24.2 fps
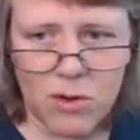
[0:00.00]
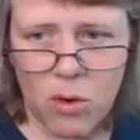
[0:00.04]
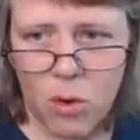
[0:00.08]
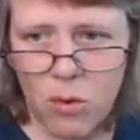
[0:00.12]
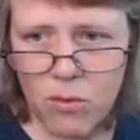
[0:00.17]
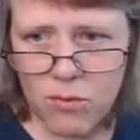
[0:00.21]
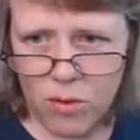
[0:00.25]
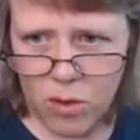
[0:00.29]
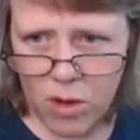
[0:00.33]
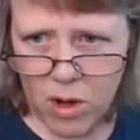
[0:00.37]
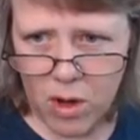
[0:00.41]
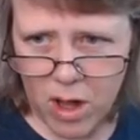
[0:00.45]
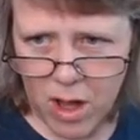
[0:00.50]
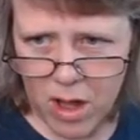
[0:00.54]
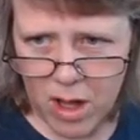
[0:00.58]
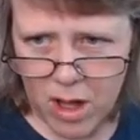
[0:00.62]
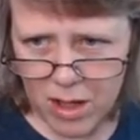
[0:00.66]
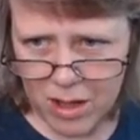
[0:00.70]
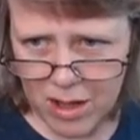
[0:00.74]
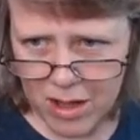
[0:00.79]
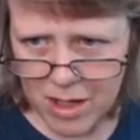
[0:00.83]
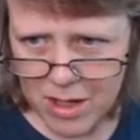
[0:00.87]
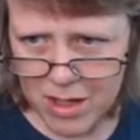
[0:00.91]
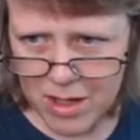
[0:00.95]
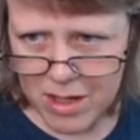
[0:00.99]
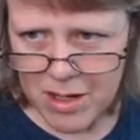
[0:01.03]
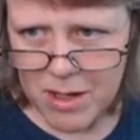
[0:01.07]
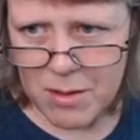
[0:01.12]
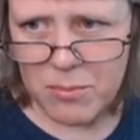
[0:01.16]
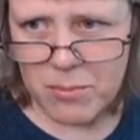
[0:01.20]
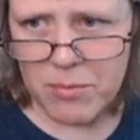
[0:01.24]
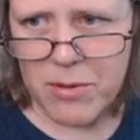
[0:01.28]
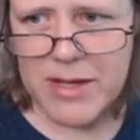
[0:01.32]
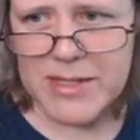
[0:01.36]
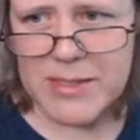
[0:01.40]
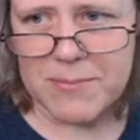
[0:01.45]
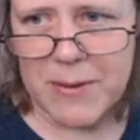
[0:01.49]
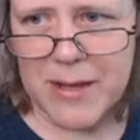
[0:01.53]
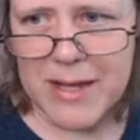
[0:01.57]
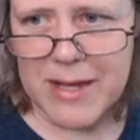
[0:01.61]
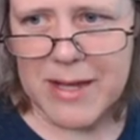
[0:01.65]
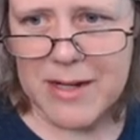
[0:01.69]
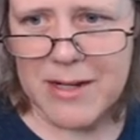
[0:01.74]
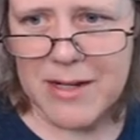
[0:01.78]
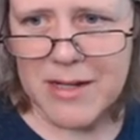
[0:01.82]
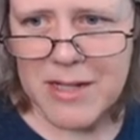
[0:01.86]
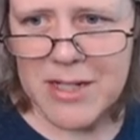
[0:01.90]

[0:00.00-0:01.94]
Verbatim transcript: overall breastplate.